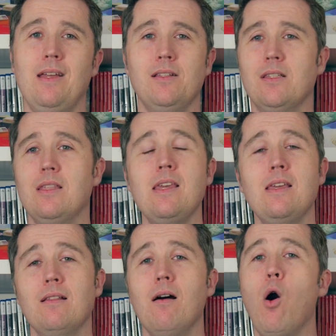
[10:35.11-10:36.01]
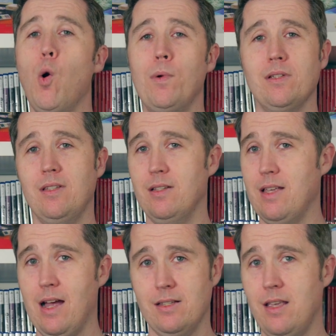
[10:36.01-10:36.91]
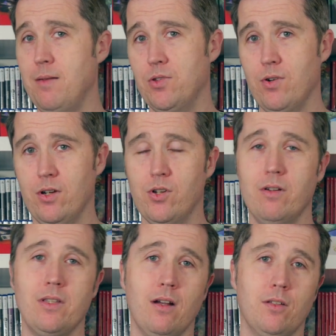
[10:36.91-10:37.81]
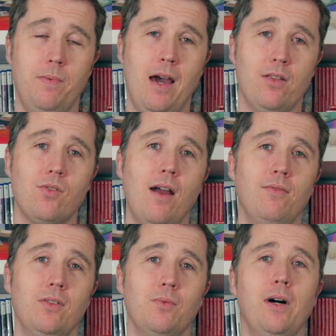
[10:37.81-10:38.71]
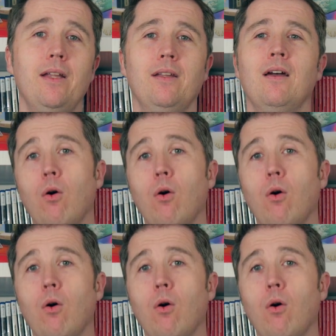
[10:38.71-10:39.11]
It's the almost exact same structure as Octopath Traveler 1.